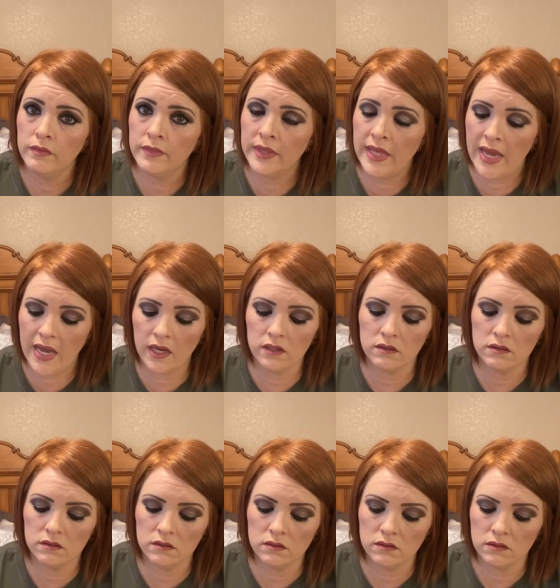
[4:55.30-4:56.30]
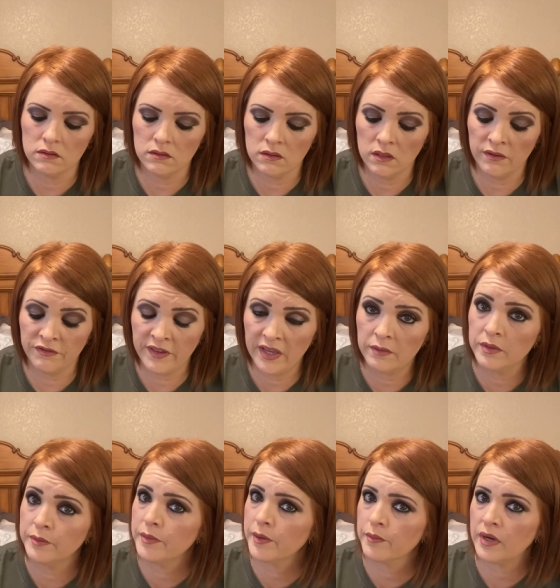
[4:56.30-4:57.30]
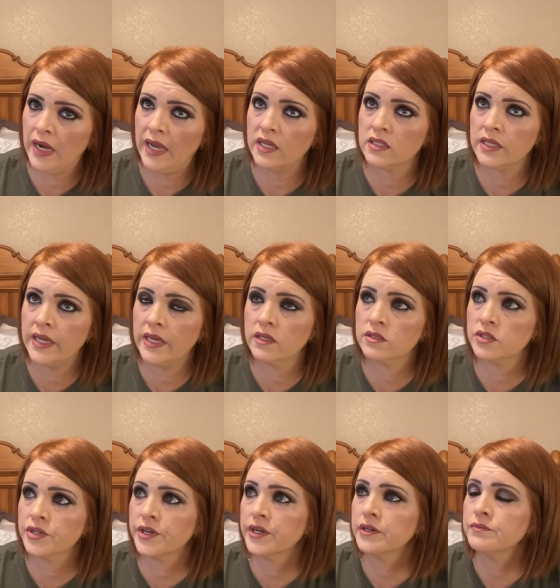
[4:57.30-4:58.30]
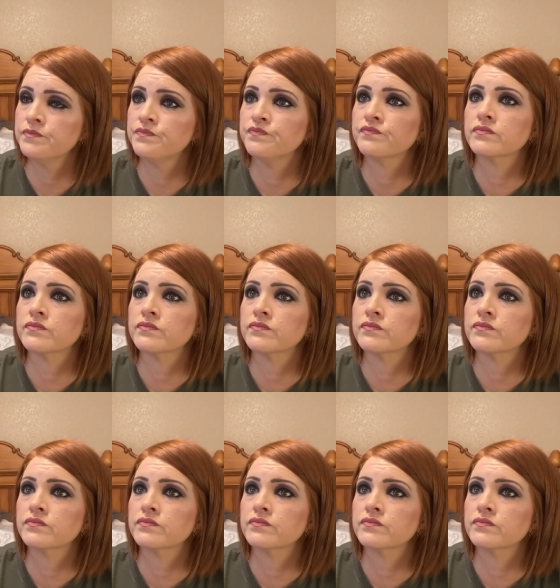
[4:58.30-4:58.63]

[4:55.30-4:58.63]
that a family member has cancer,